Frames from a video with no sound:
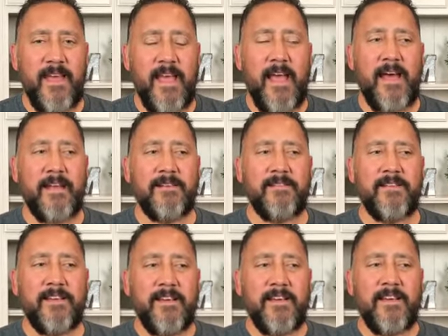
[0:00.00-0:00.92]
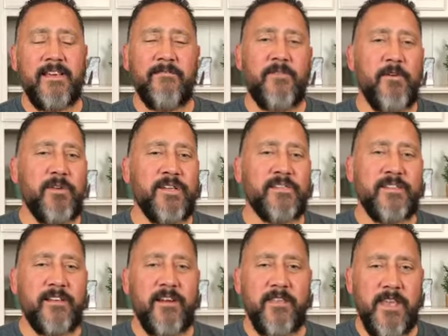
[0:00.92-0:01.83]
and He focused
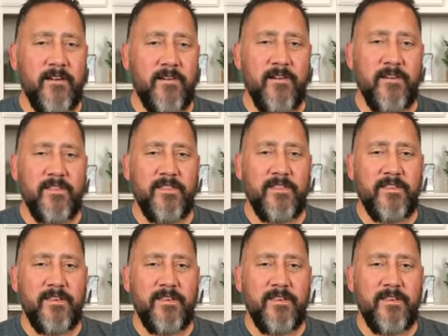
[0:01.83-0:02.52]
in on the earth